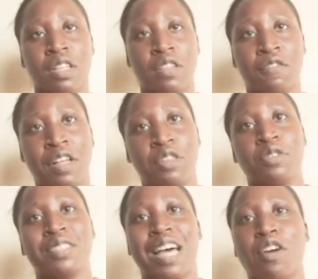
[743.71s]
the
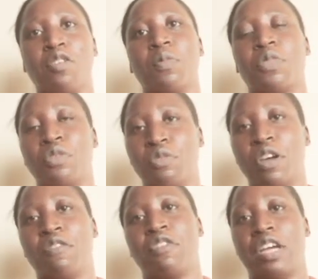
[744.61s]
fellows that come through
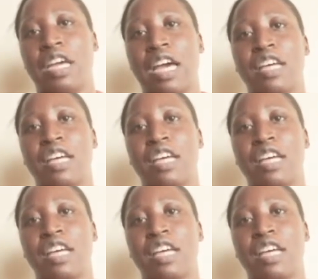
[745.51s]
every year.